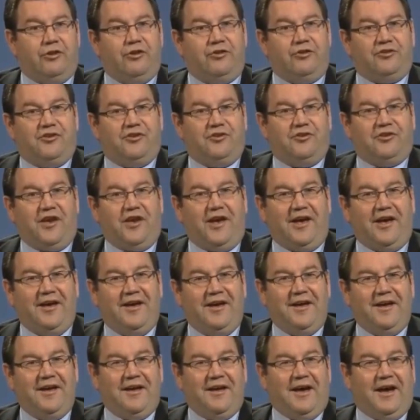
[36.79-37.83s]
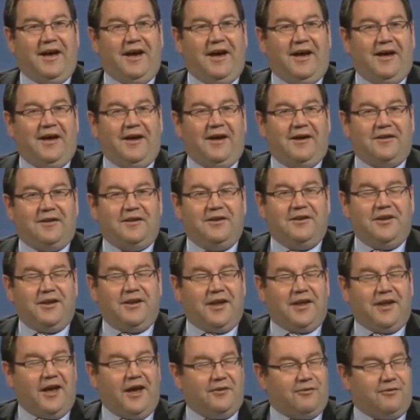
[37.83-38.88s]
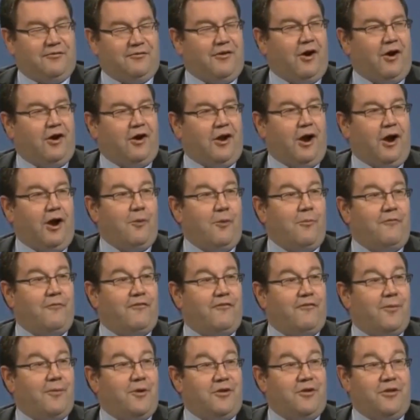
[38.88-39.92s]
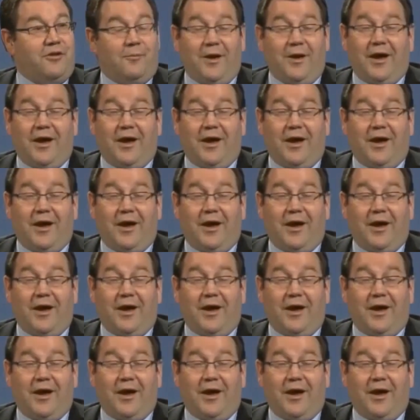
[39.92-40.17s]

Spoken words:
This is an indicator of kind of homophobia in the